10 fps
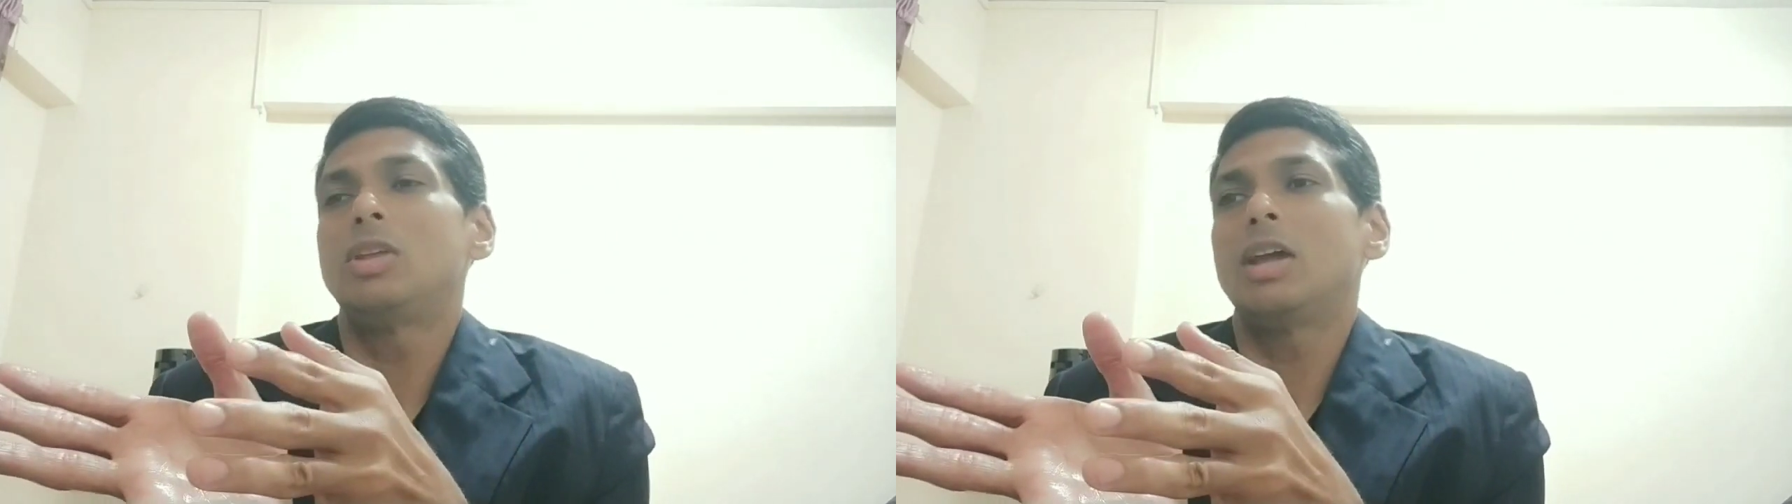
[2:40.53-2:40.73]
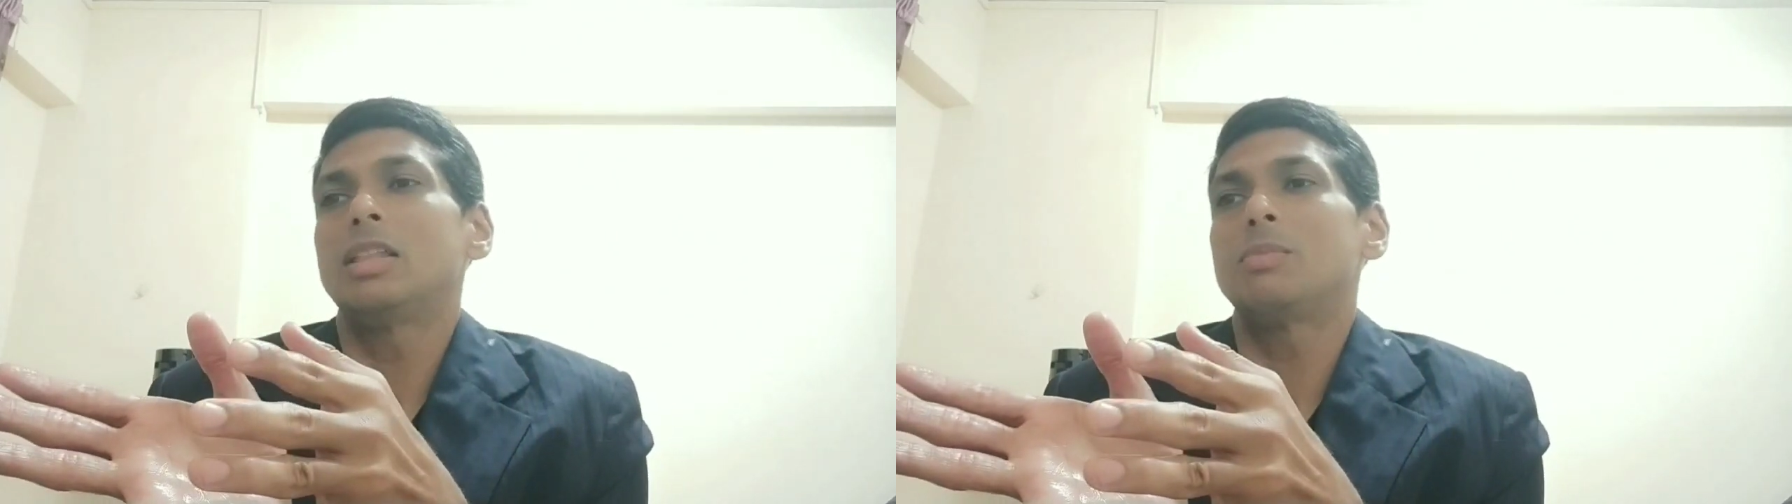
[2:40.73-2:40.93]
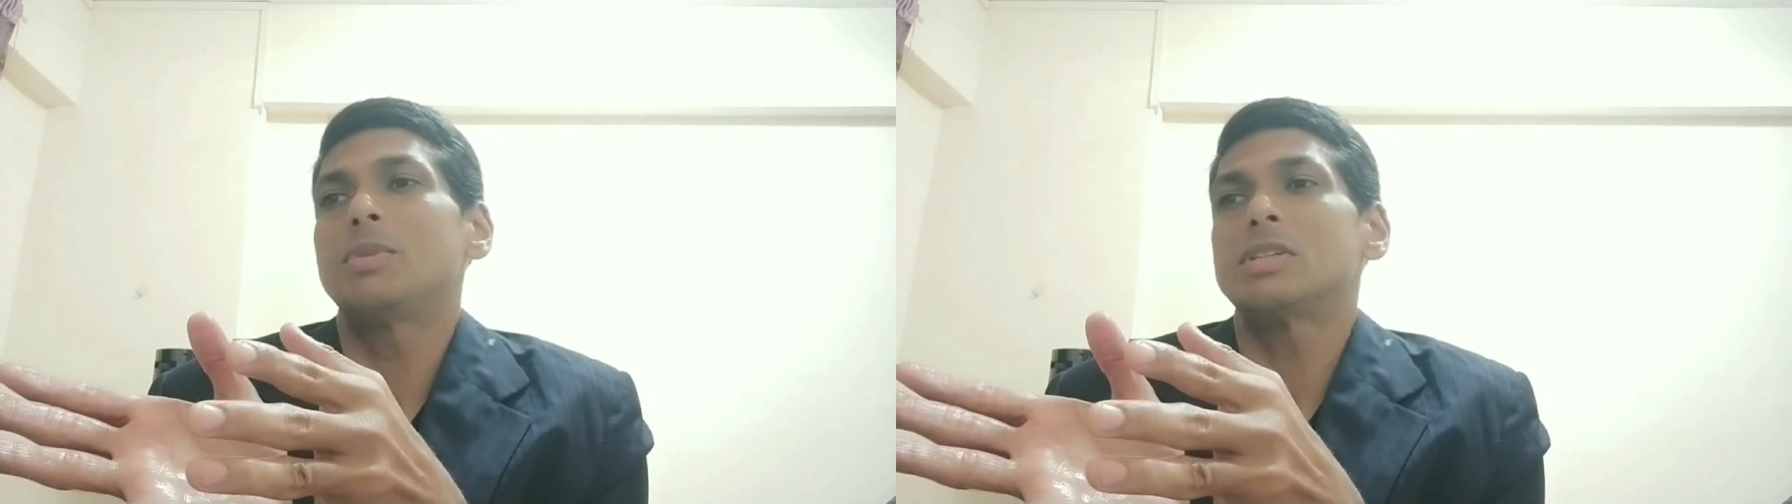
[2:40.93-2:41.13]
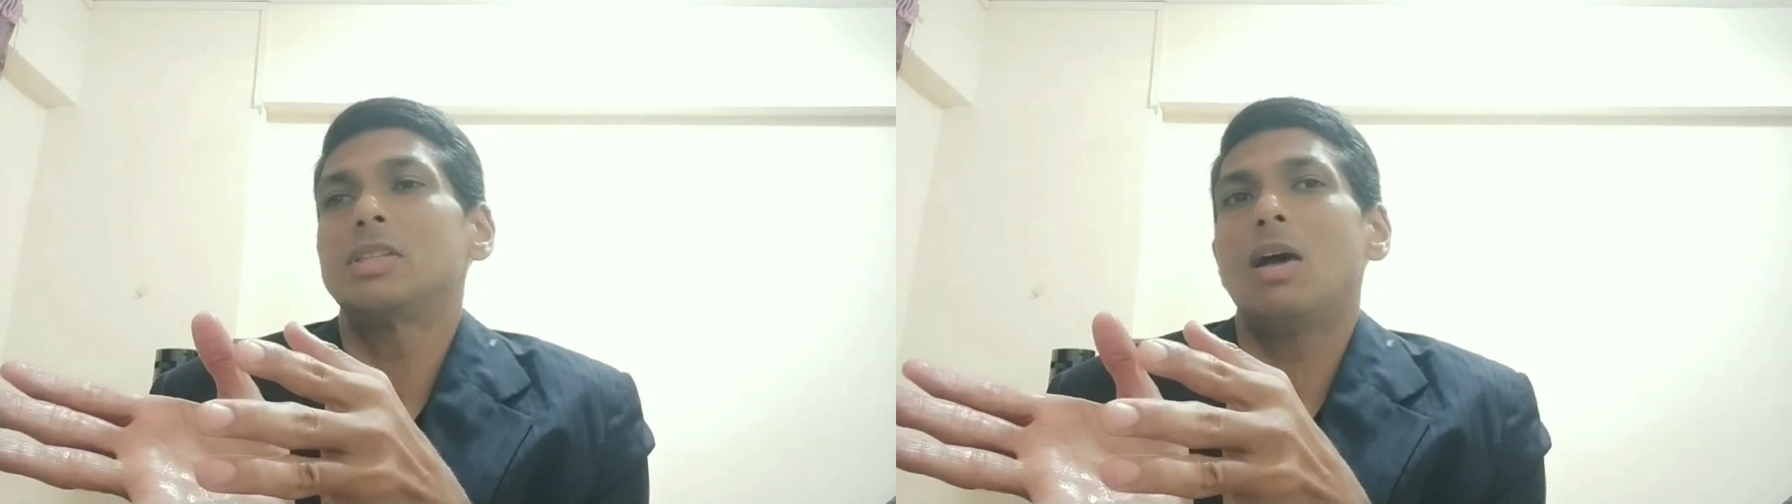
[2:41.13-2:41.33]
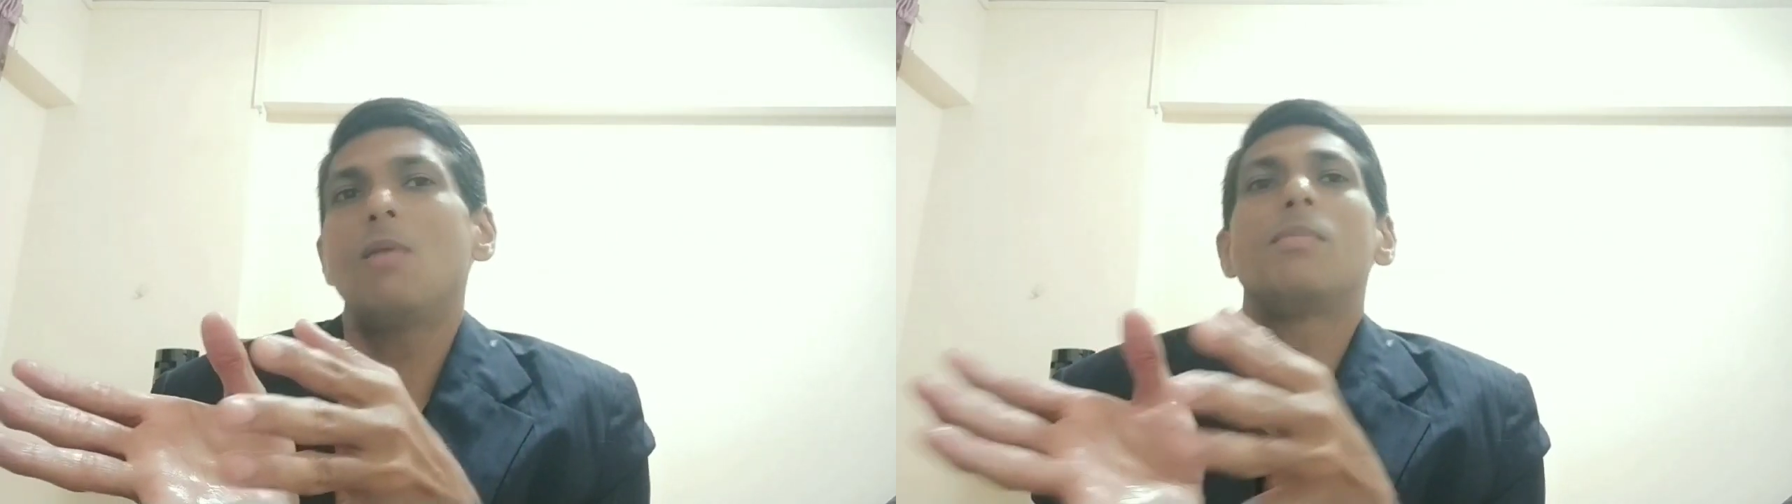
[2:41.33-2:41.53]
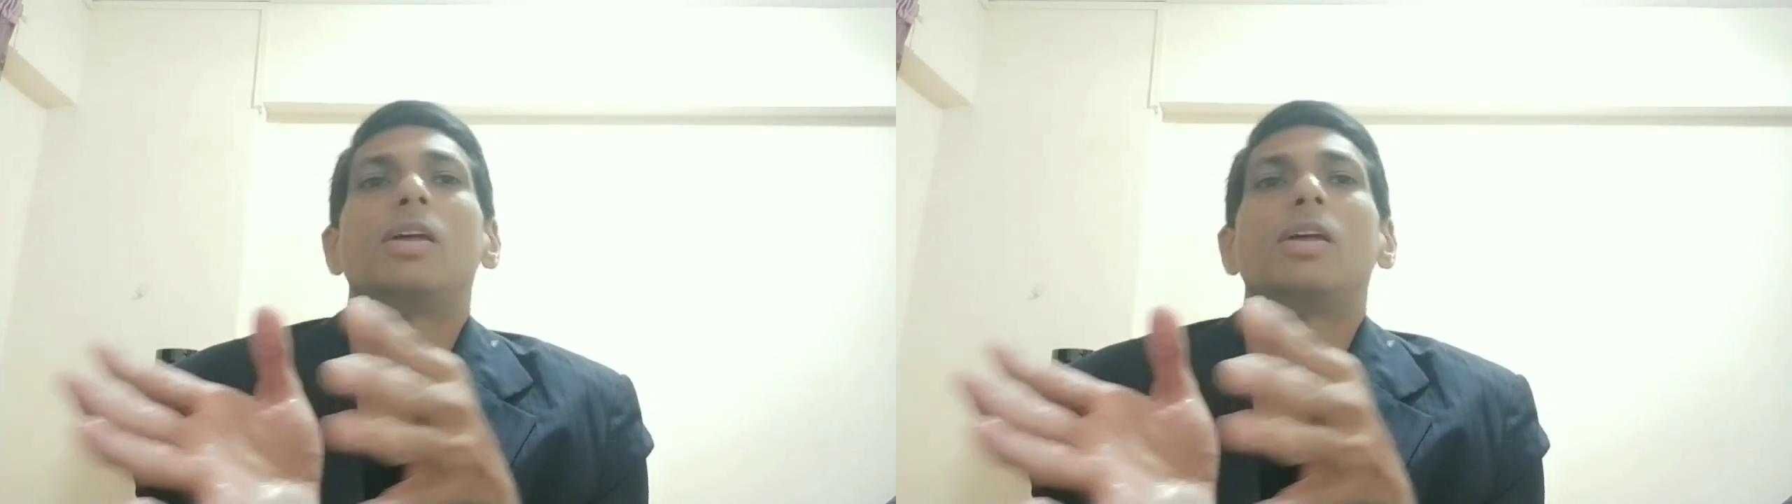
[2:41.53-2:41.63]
the other personnel,